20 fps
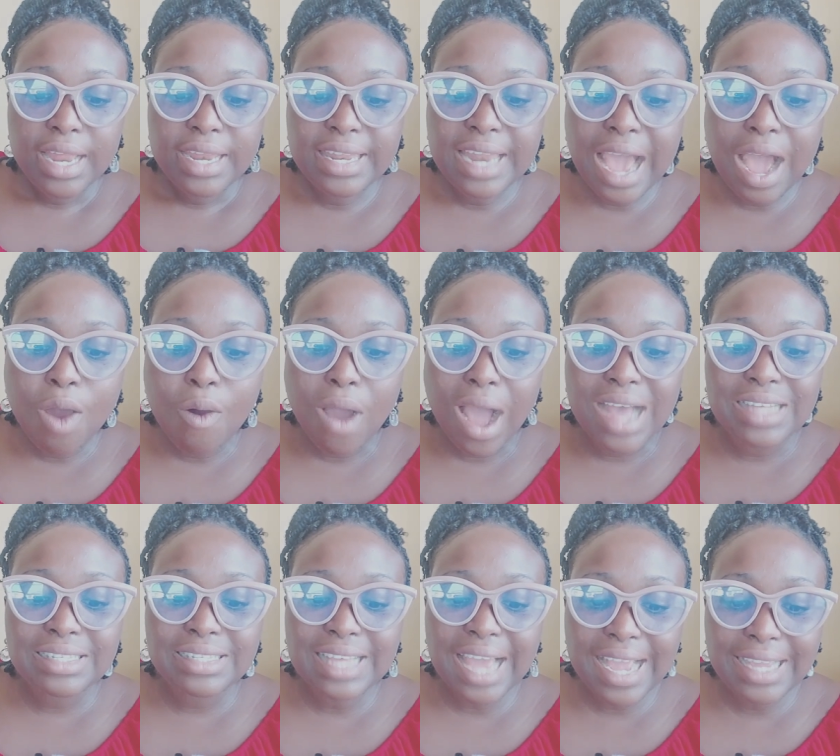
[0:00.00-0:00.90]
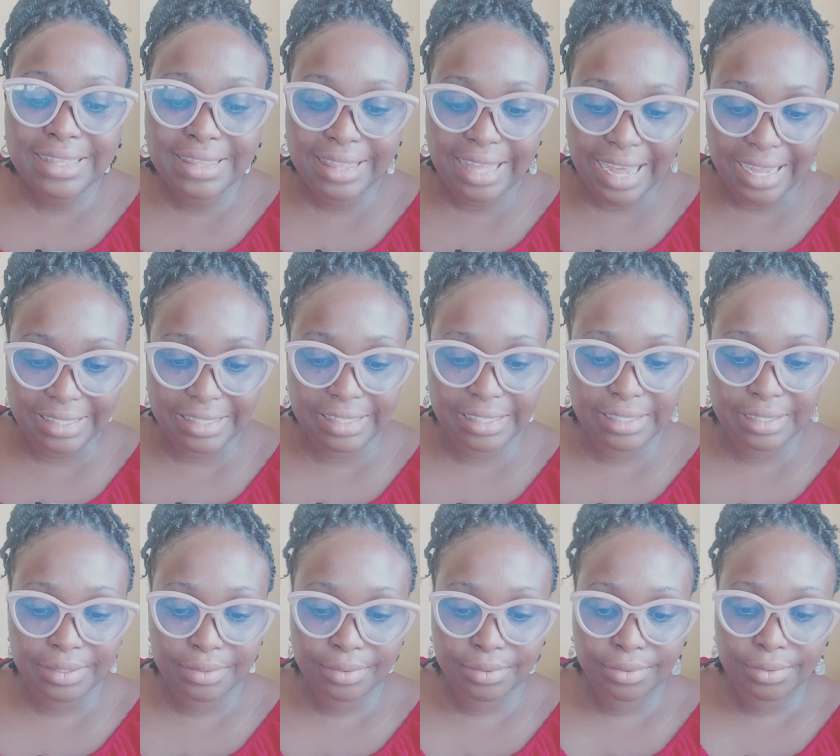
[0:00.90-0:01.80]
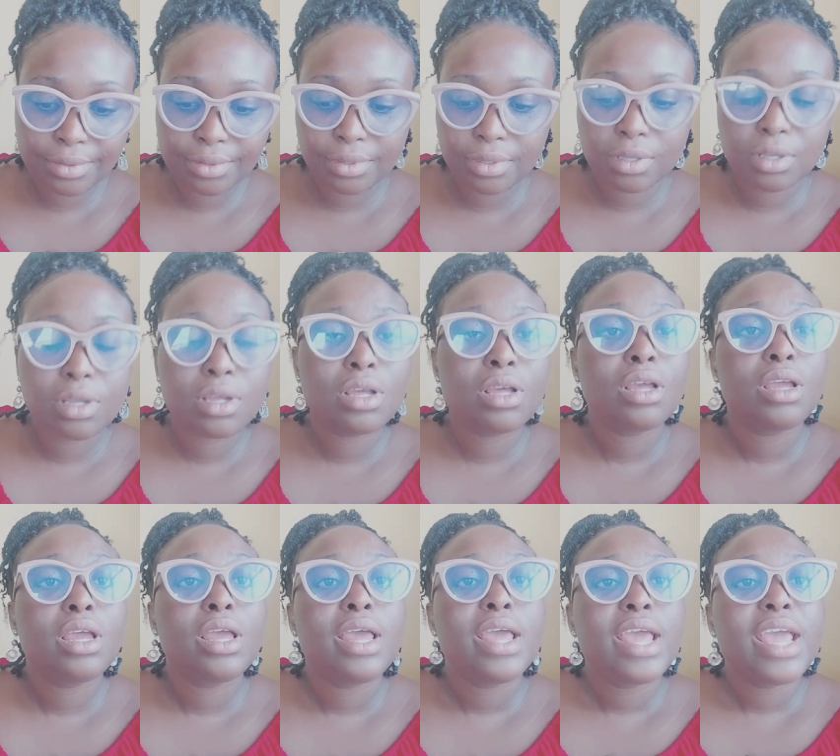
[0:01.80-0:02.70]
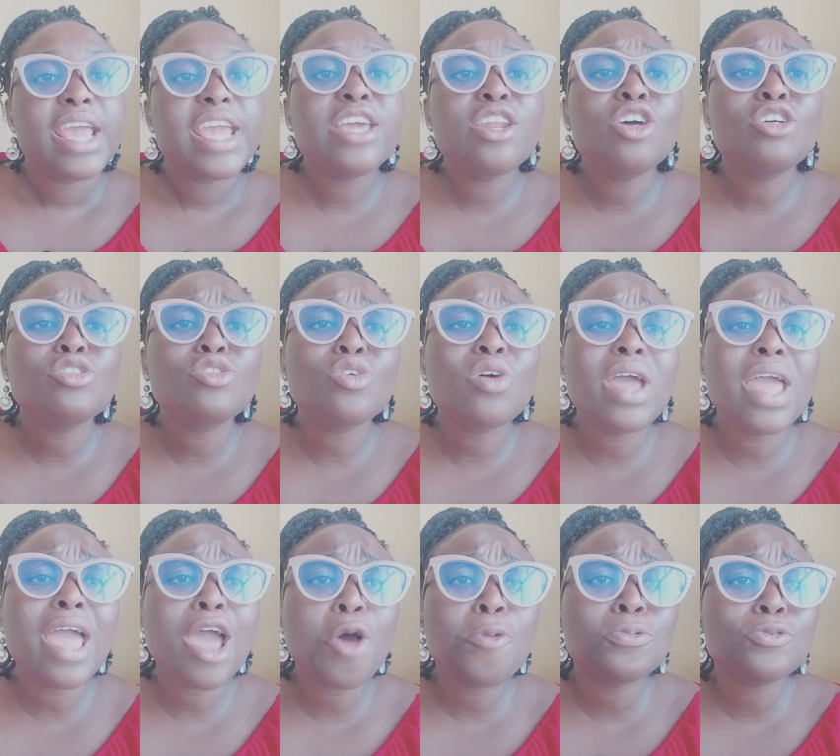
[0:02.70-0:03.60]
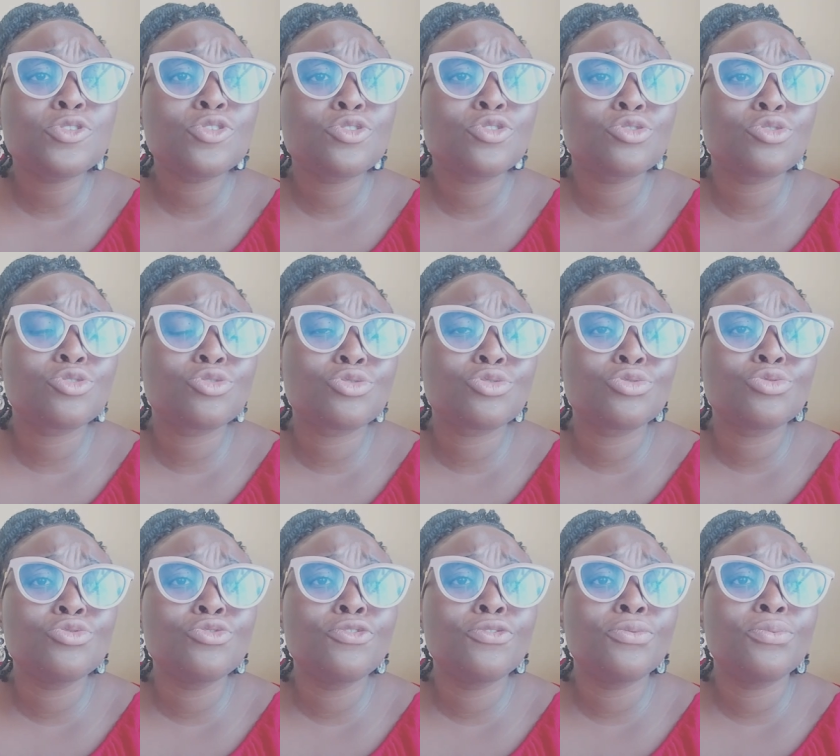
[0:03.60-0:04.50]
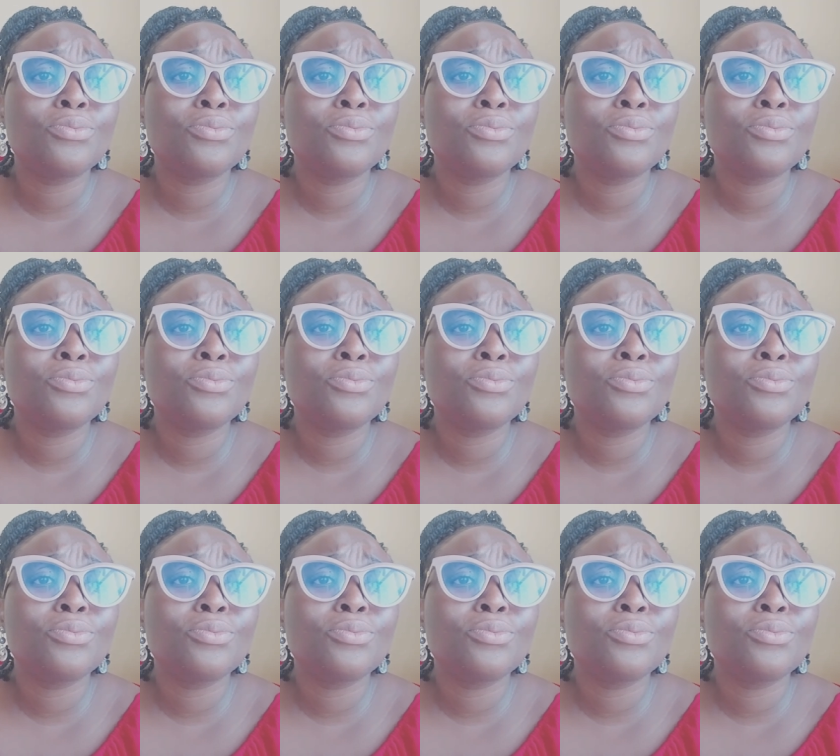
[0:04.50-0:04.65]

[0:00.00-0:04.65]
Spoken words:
Now, aside that, it also helps to